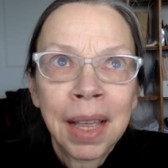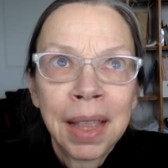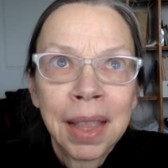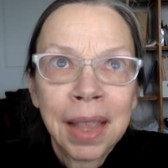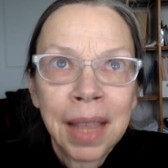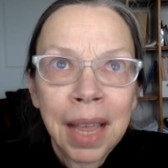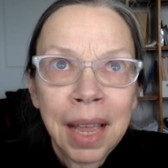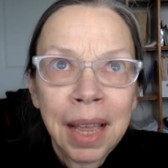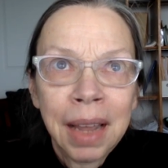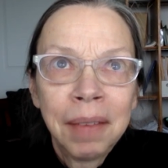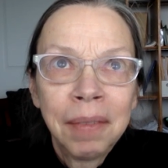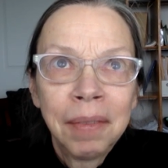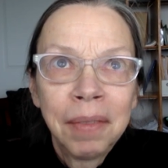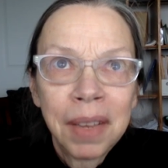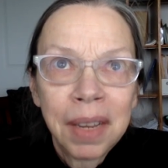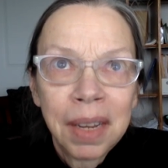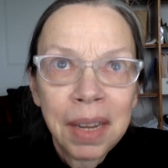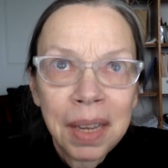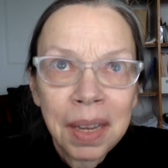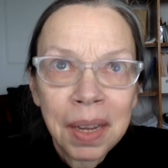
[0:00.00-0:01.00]
That
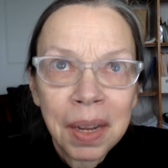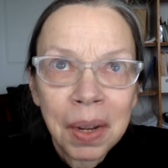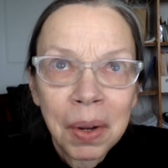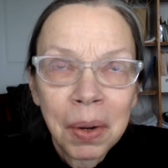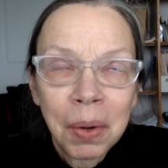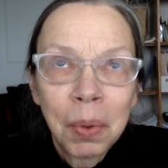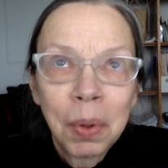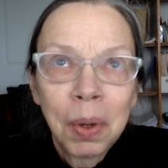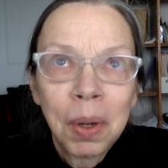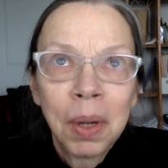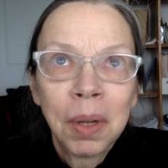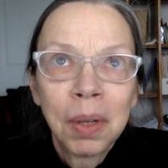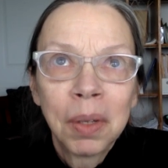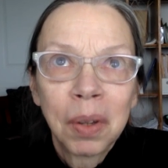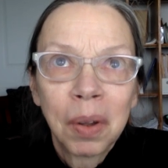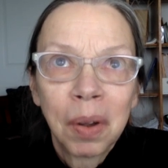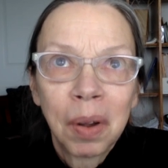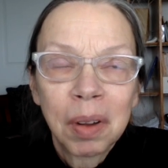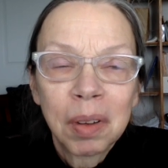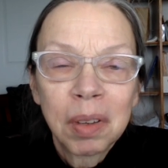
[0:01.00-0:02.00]
video
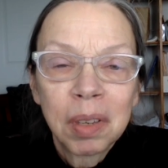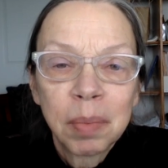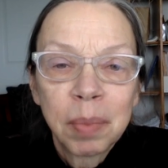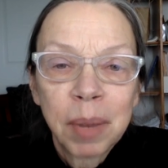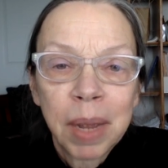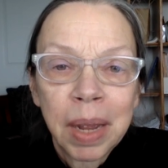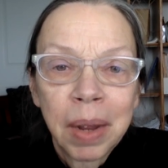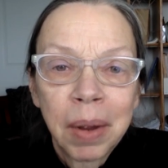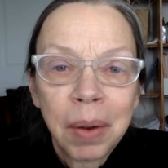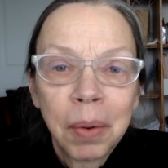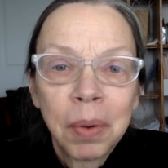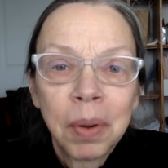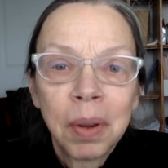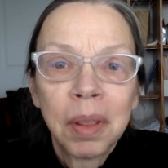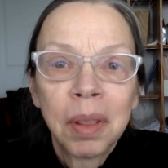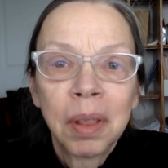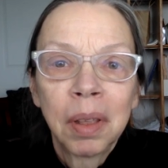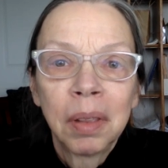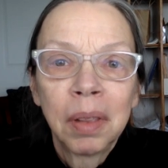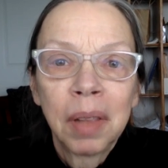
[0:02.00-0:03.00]
talks about
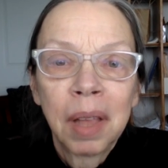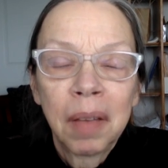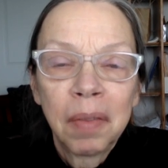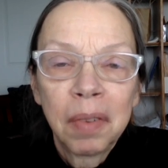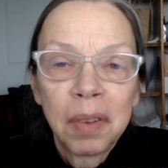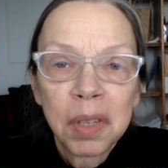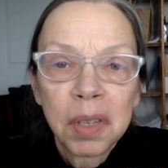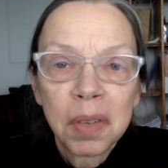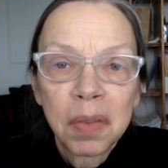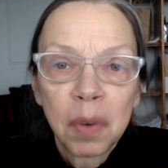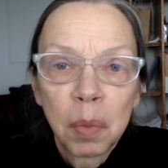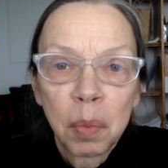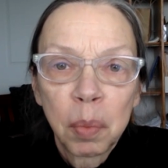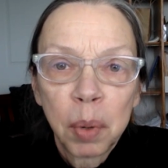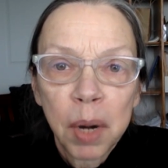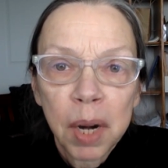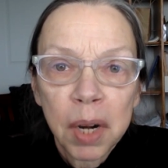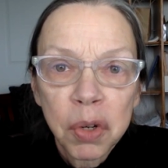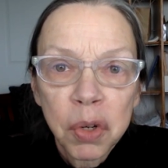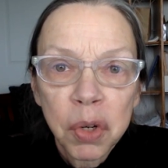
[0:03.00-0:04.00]
the levels of
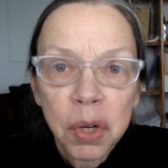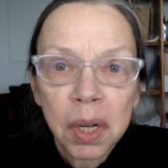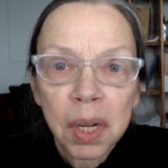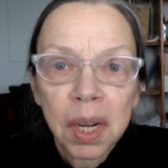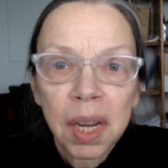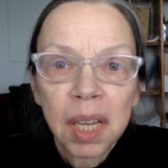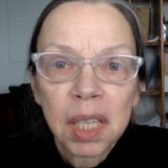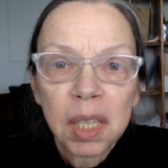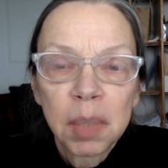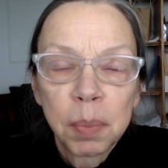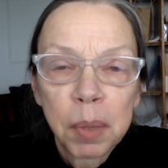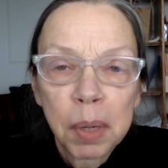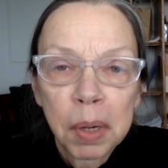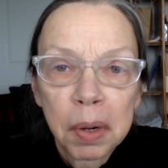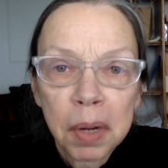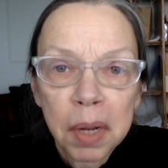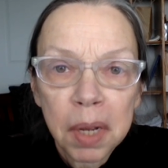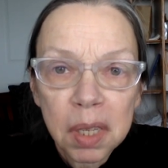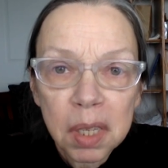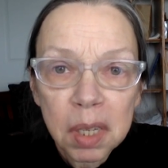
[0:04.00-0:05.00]
oppression
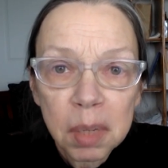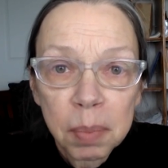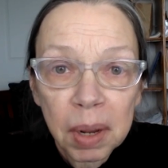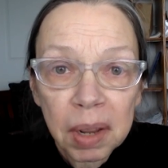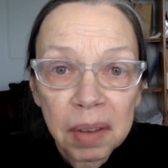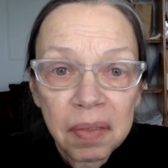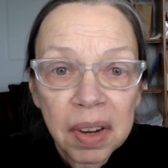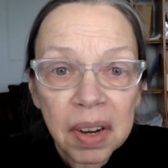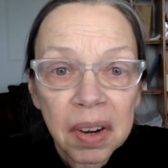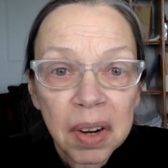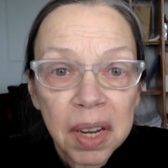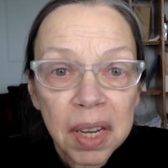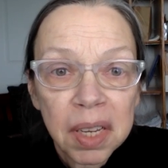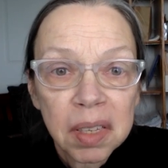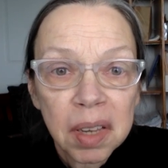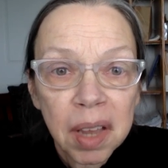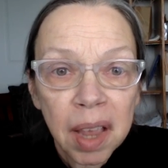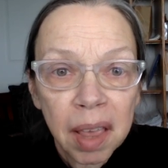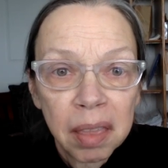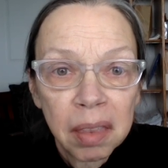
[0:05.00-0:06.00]
experienced by
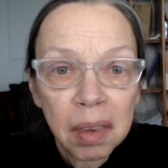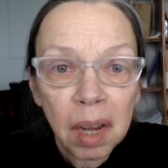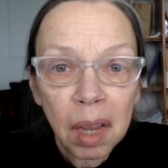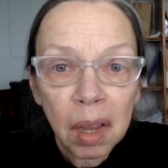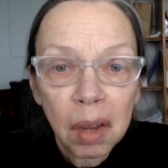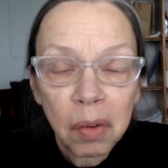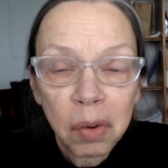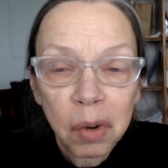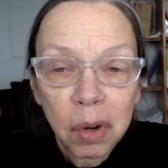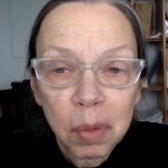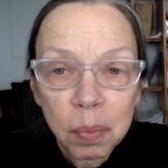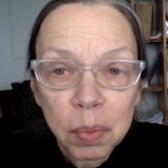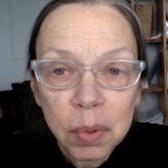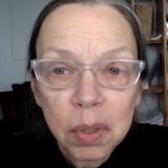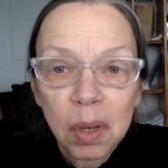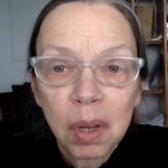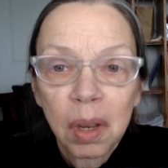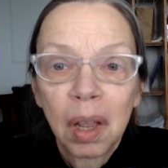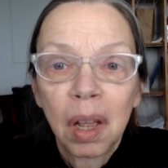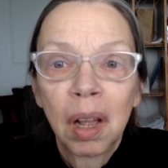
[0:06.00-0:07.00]
various ethnic
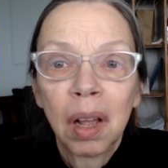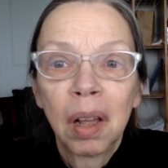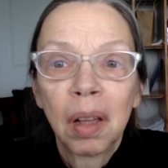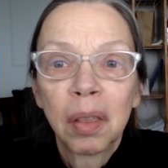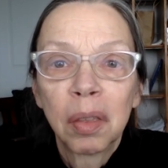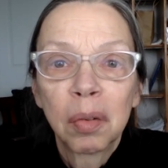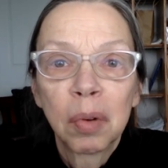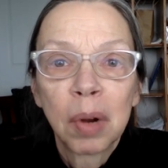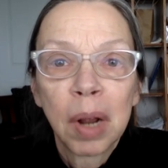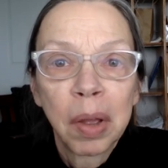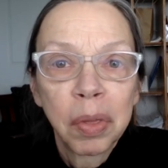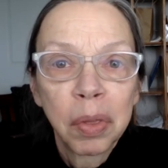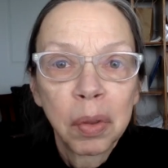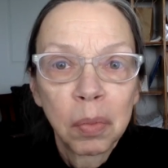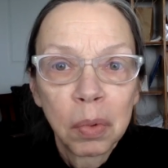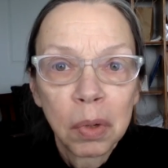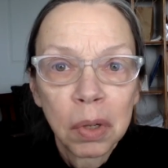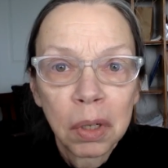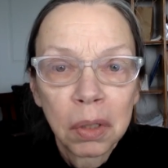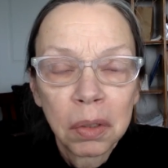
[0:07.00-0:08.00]
groups throughout the
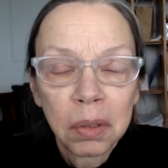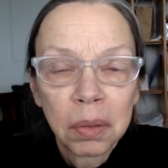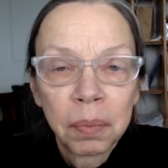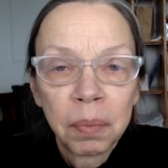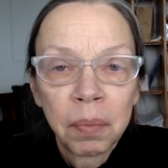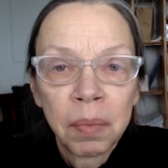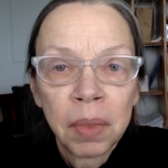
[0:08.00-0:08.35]
world.